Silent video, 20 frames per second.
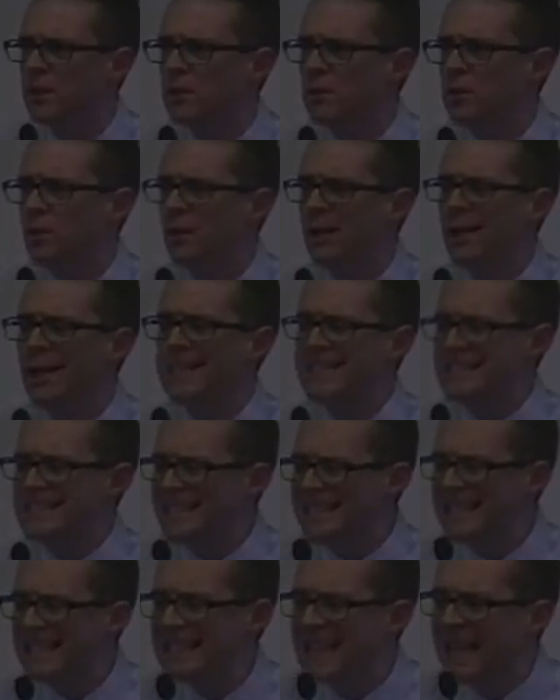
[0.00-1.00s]
Don't listen
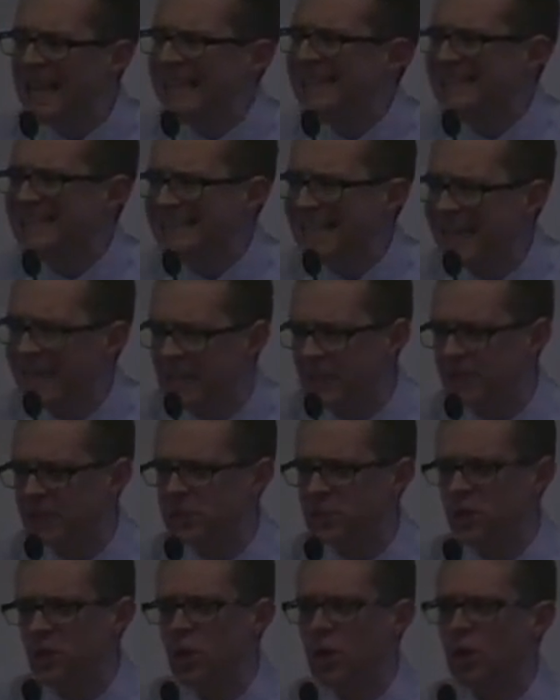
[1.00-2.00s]
to the naysayers
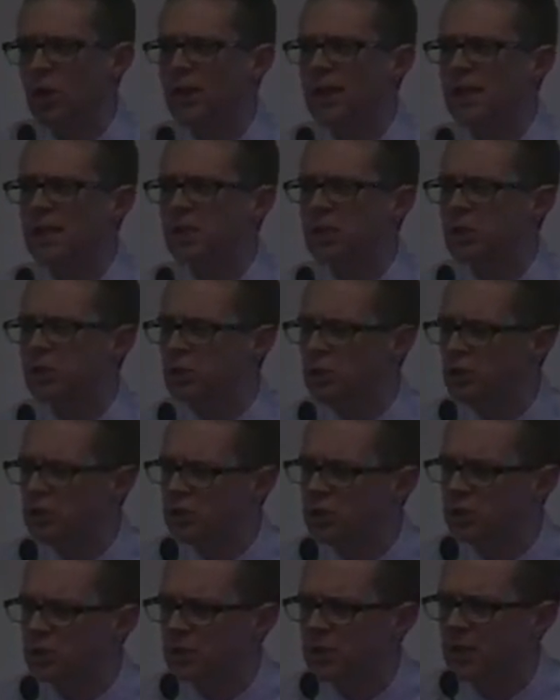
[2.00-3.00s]
and all the
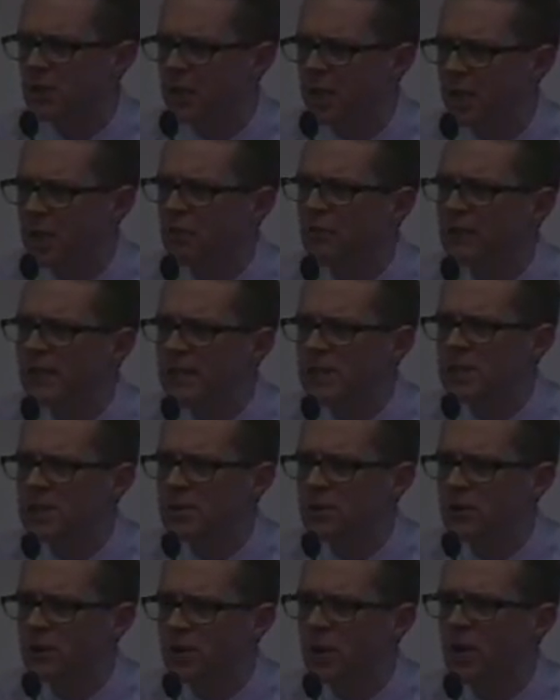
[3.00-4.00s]
excuses and reasons
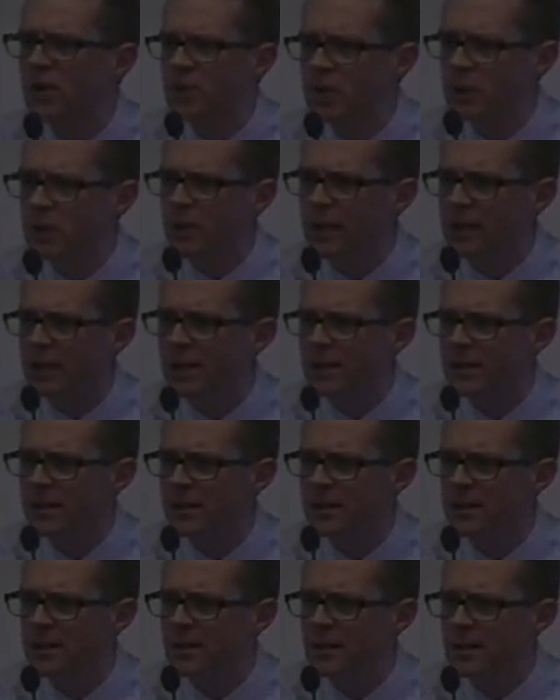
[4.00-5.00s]
for not doing it.
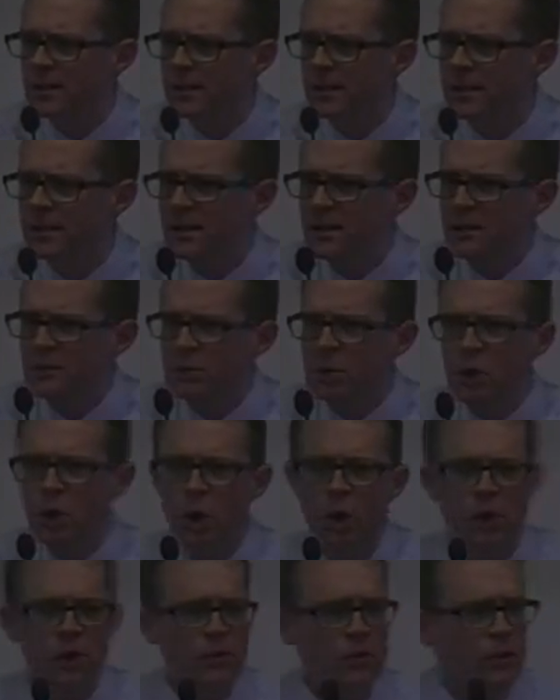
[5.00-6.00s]
But
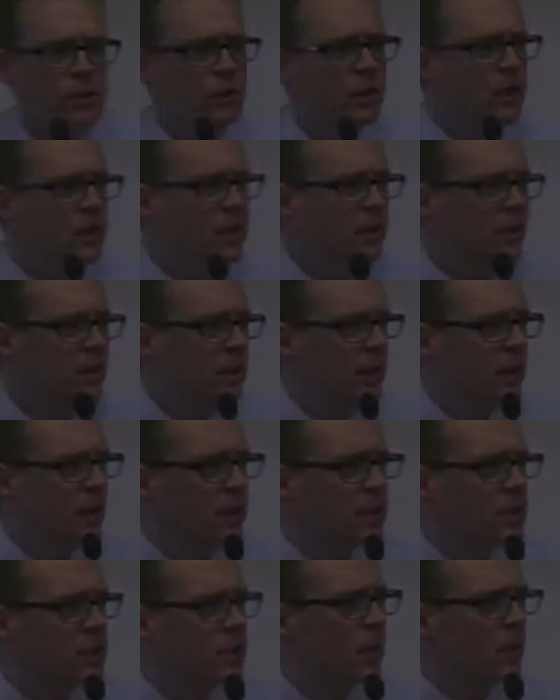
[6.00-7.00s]
all of you here
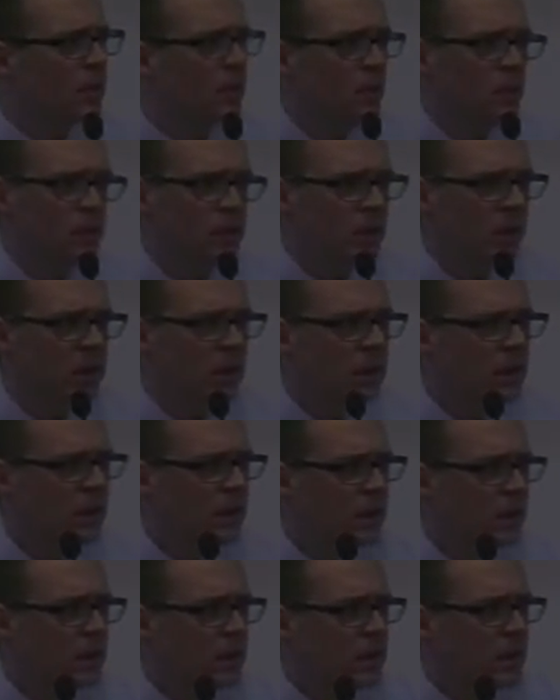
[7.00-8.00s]
tonight, some of you,
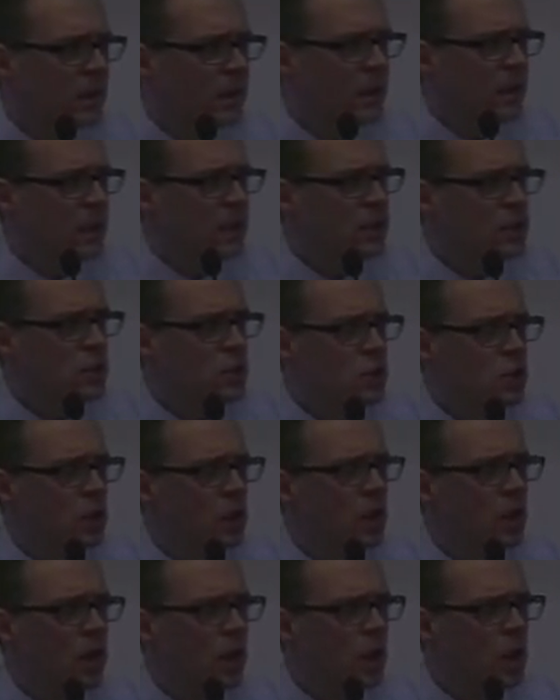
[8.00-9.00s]
it
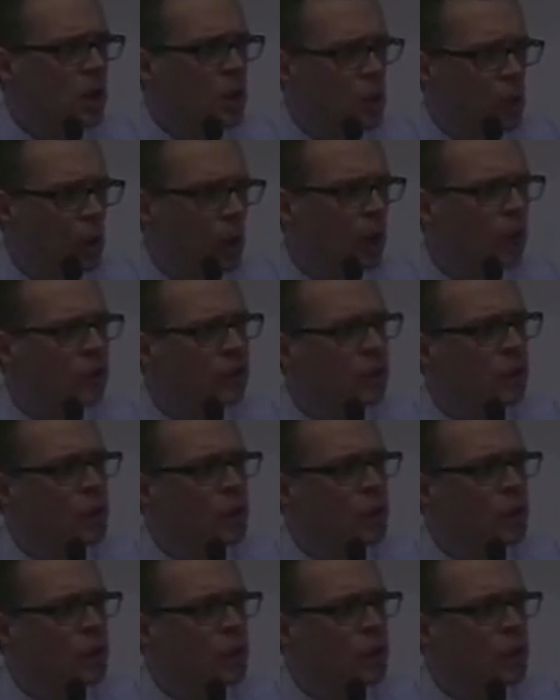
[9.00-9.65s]
struck a chord.